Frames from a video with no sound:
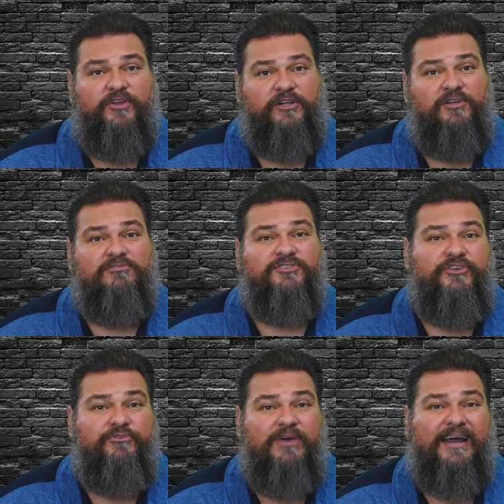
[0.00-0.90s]
the closer
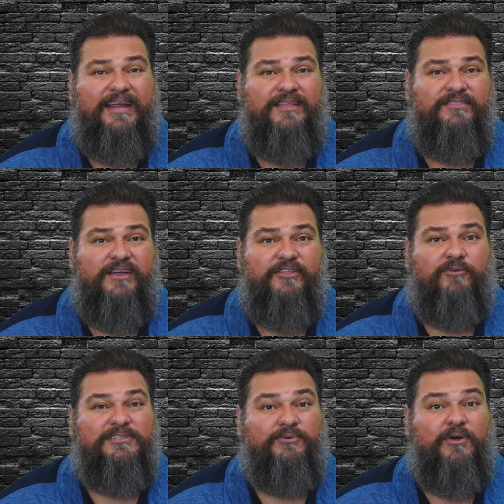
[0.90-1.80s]
you got in there,
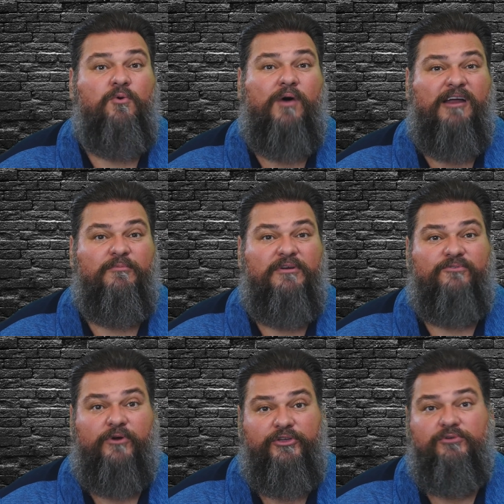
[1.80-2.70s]
there was a requirement
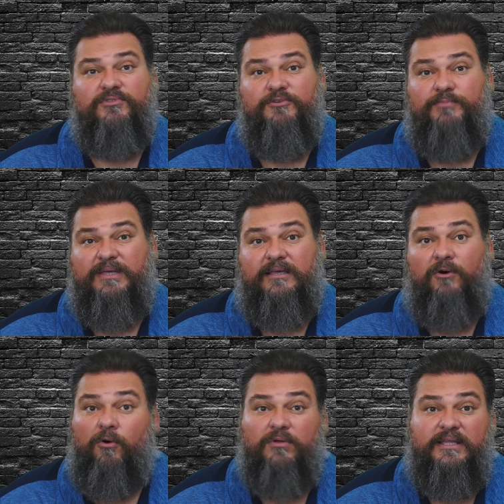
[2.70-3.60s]
for you to be
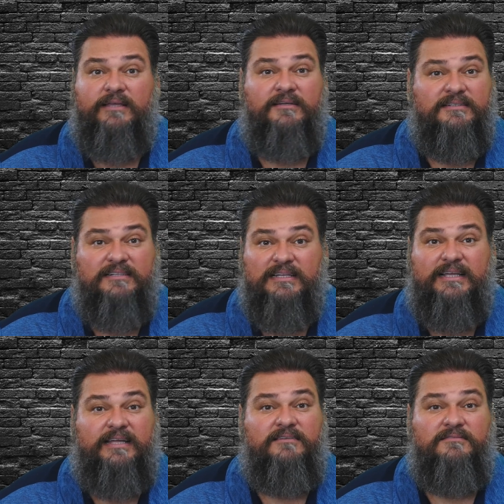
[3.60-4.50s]
holy,
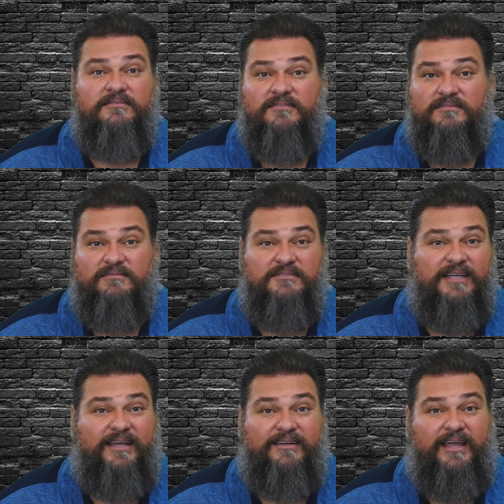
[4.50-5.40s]
clean,
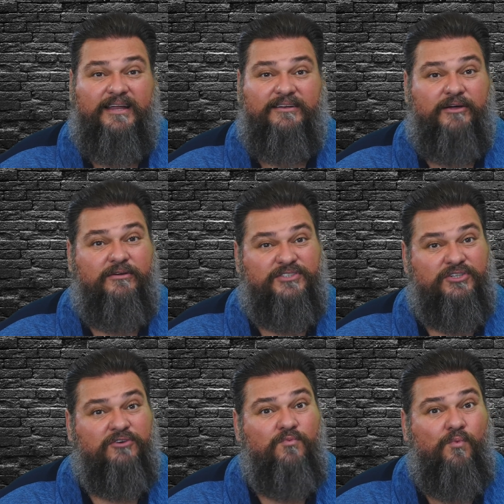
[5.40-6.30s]
and, and
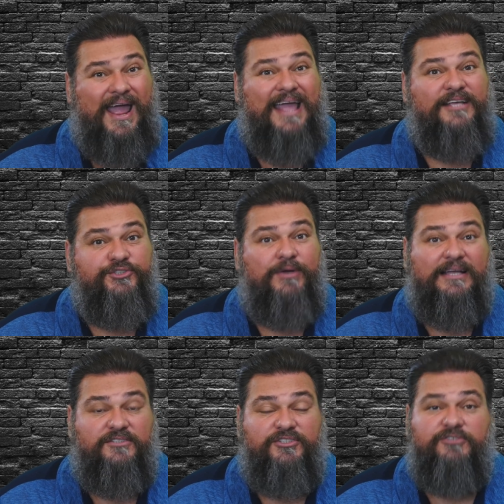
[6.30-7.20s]
certain ways you
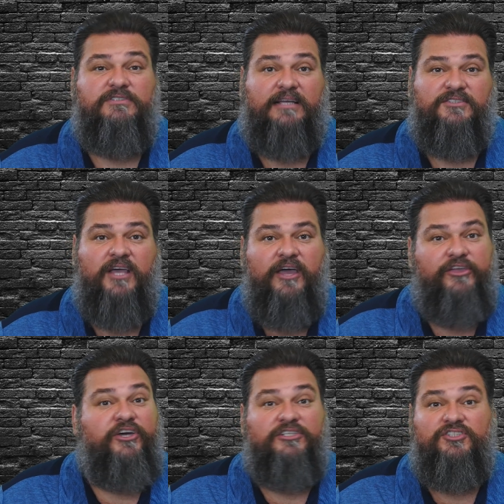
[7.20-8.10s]
had to do things.
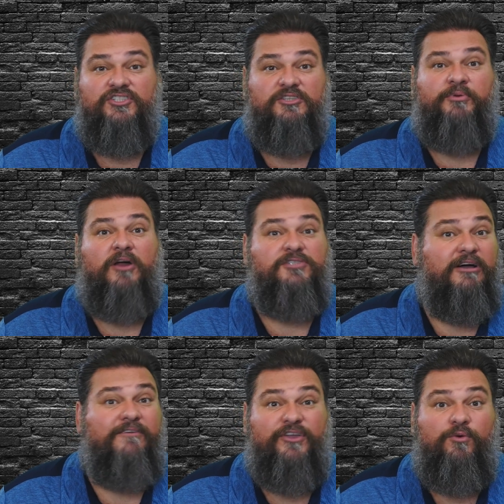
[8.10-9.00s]
You couldn't just approach
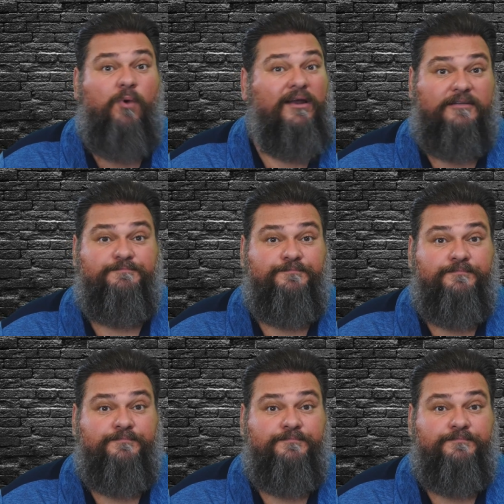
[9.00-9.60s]
however you wanted.